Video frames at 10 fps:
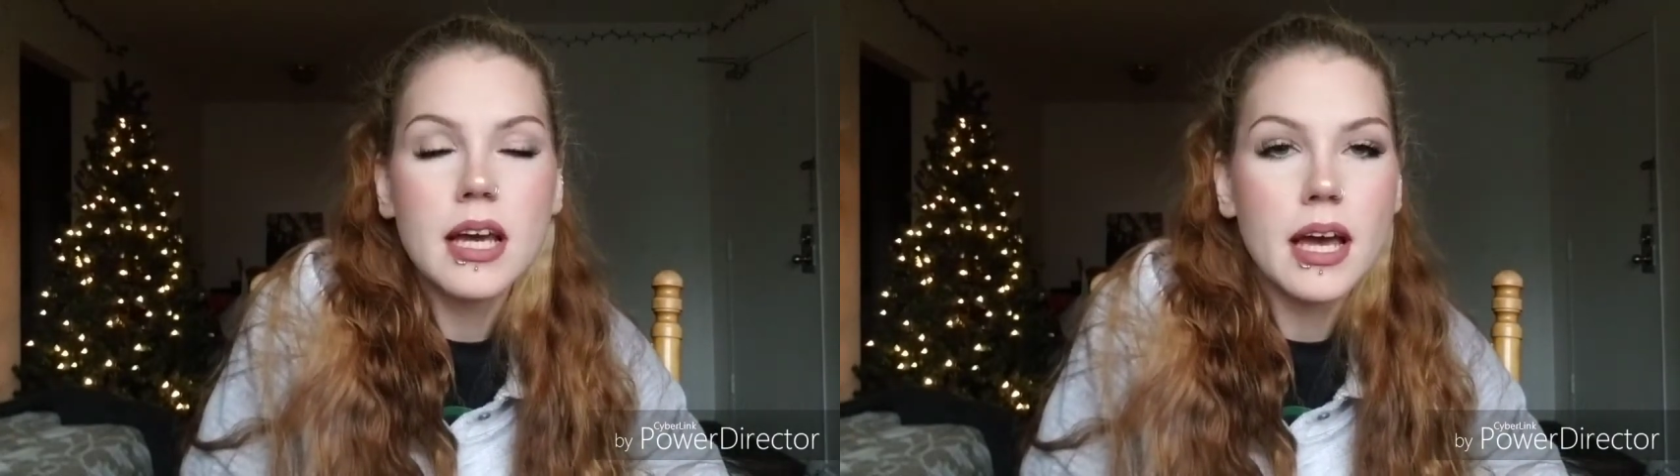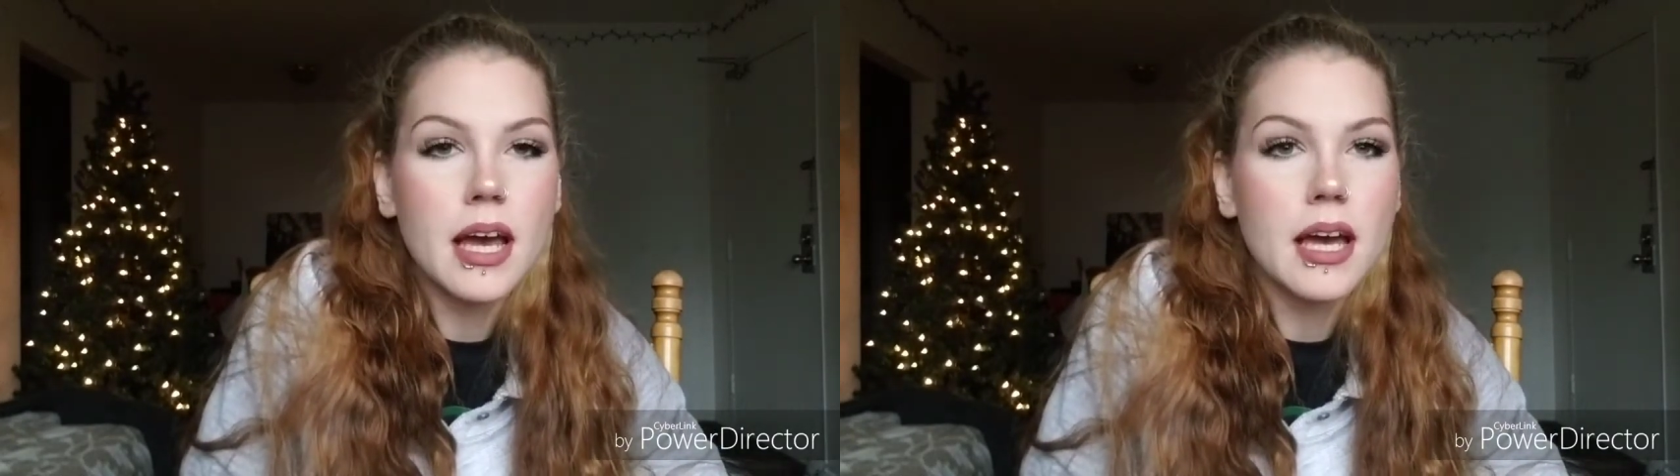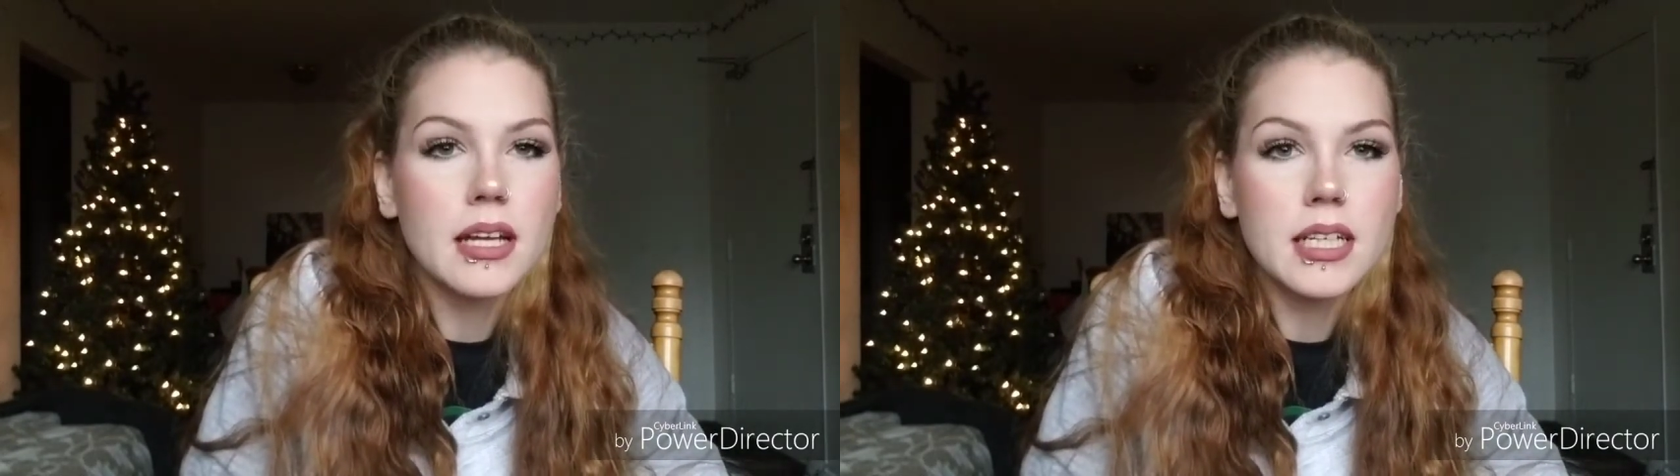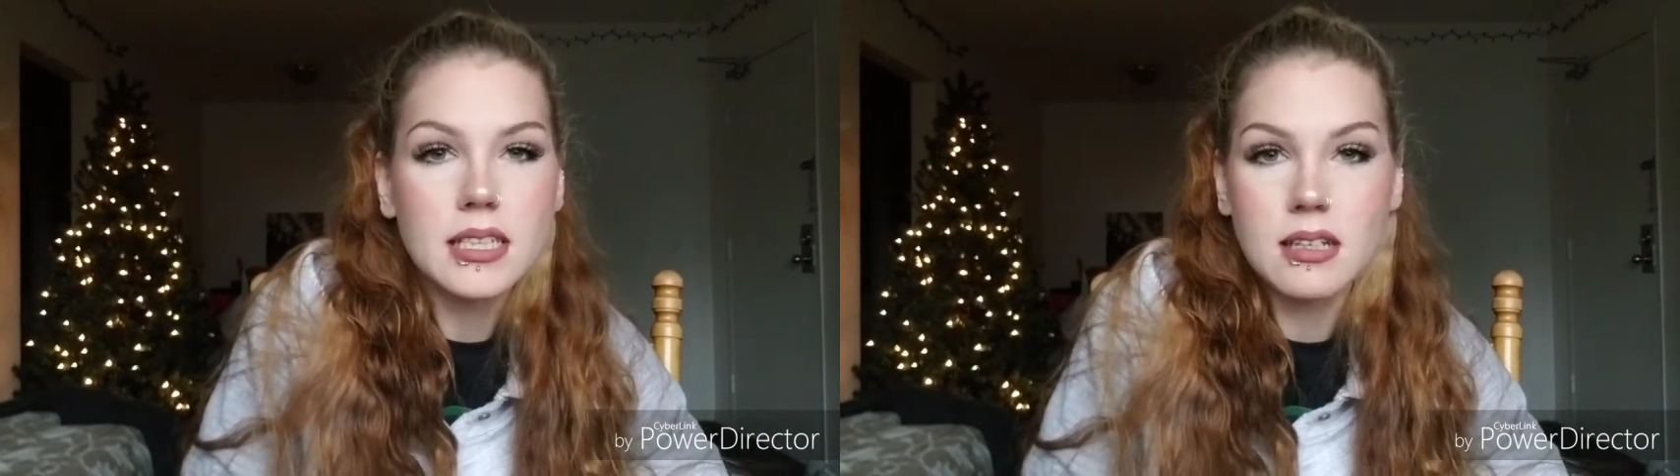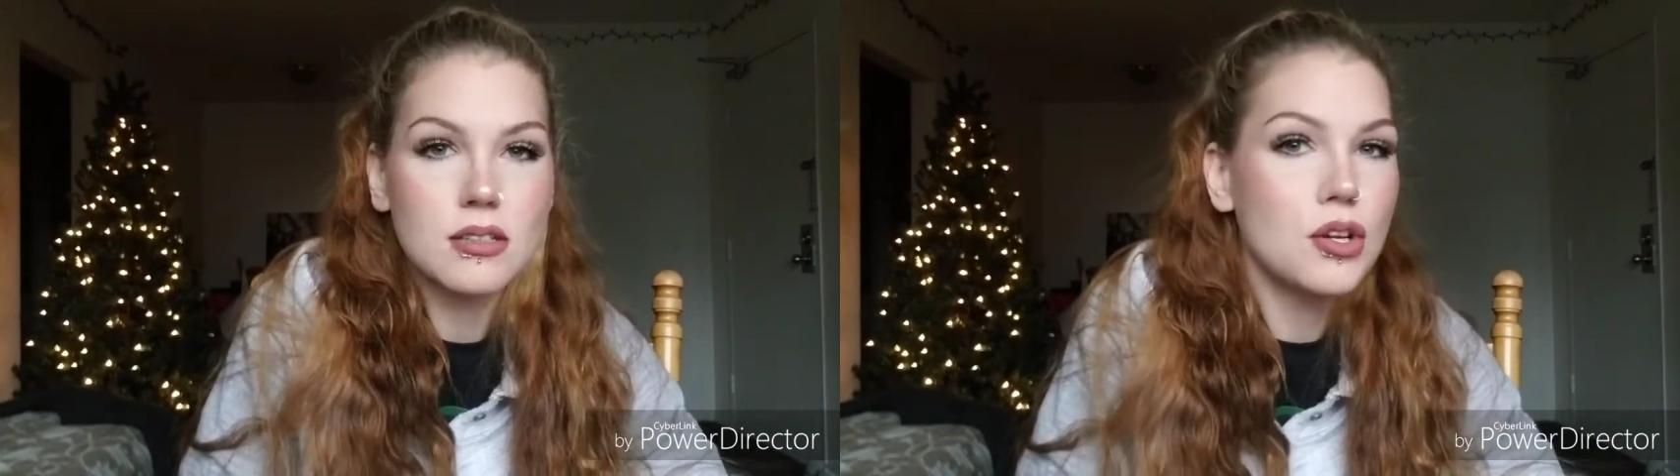and it
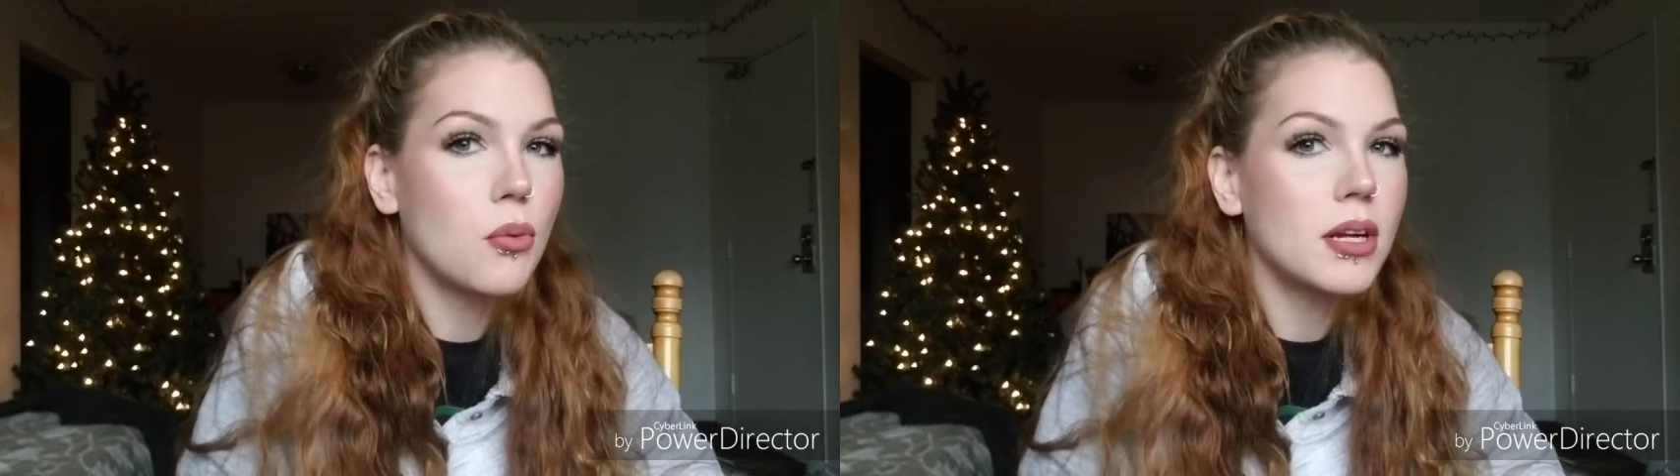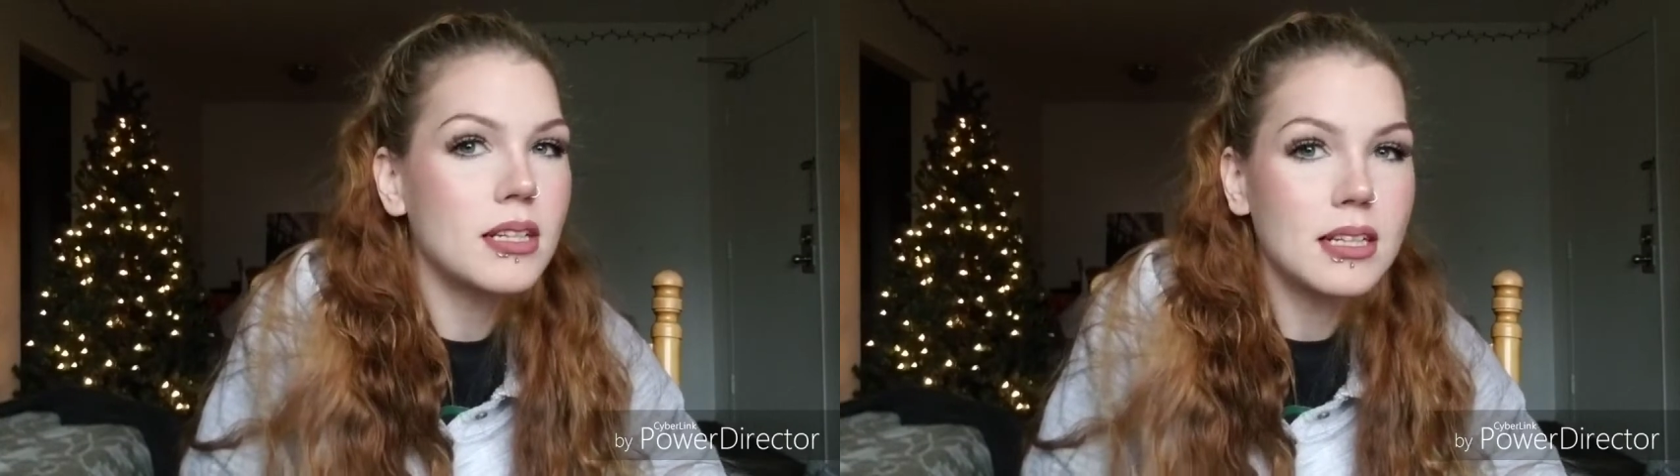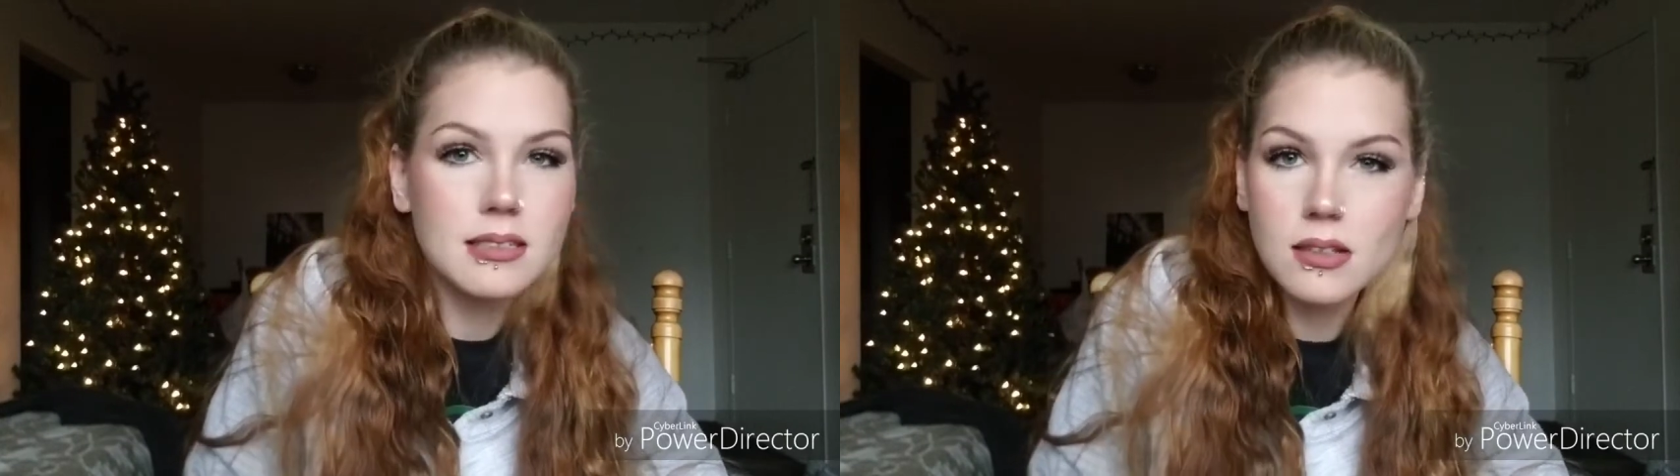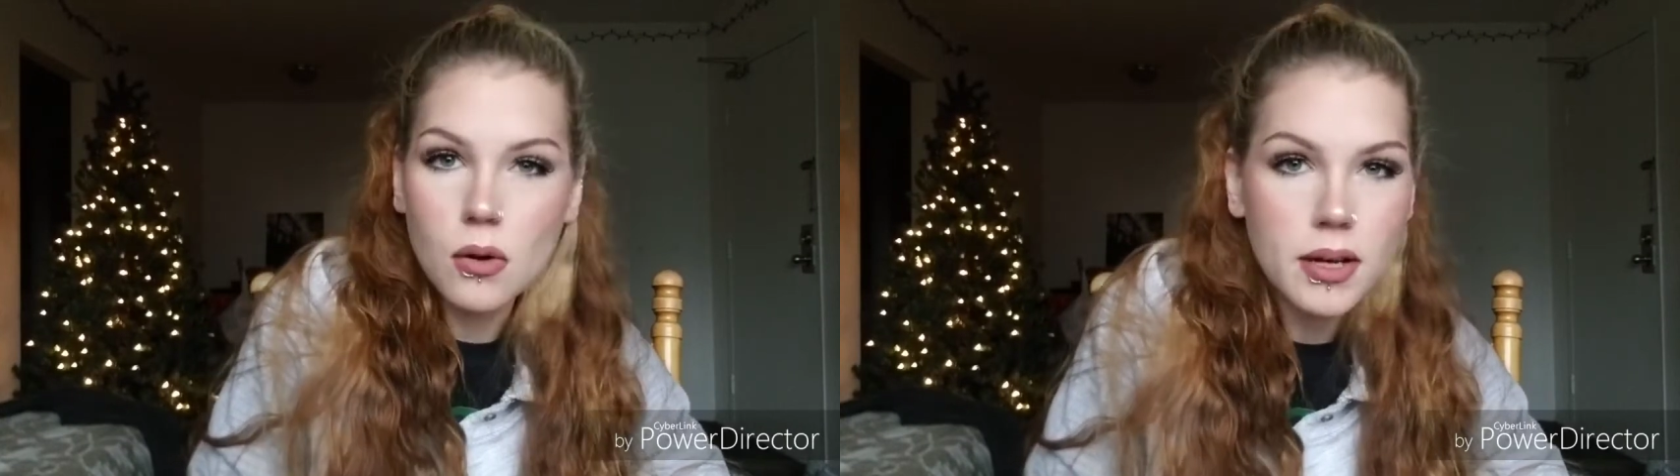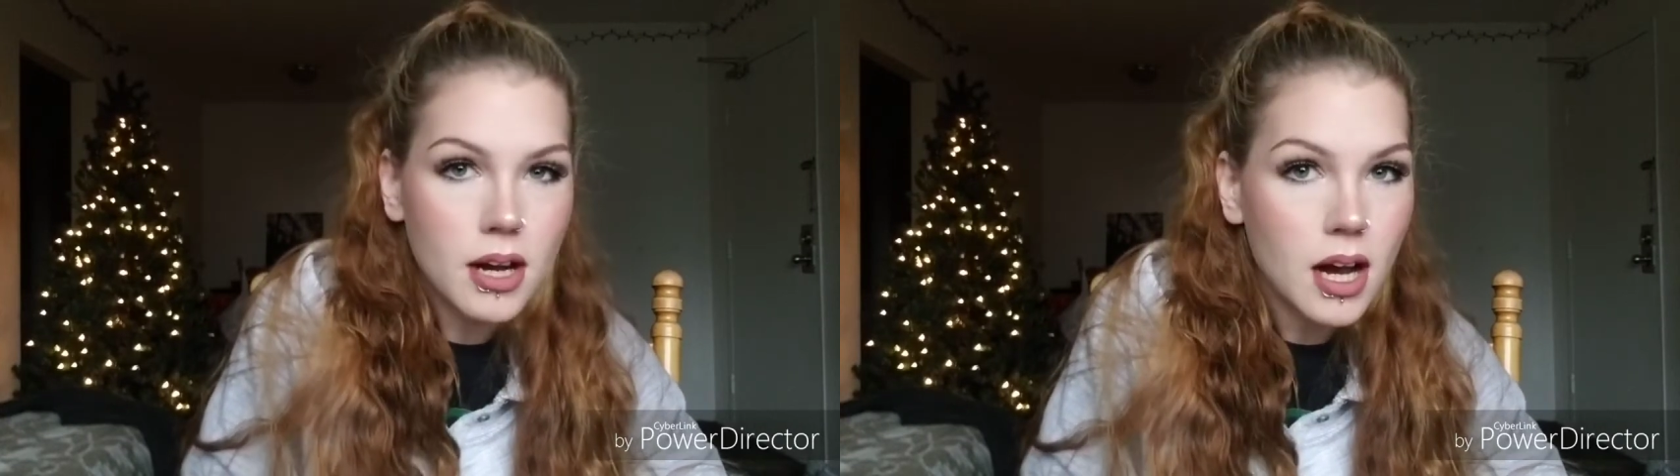doesn't know what is
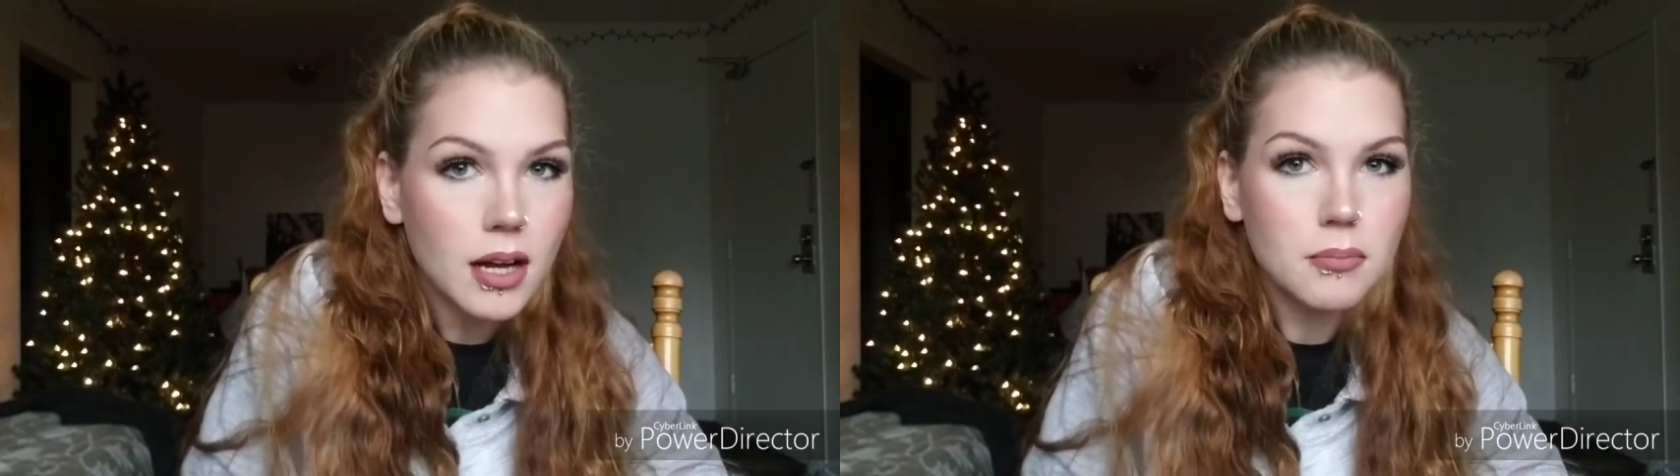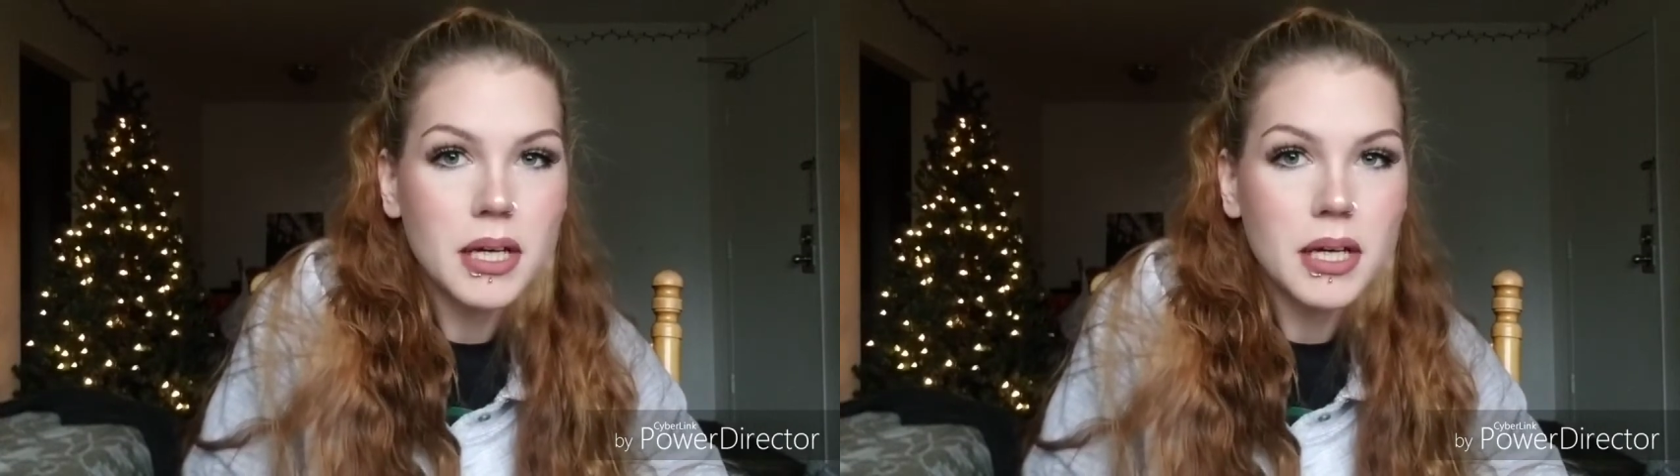going on,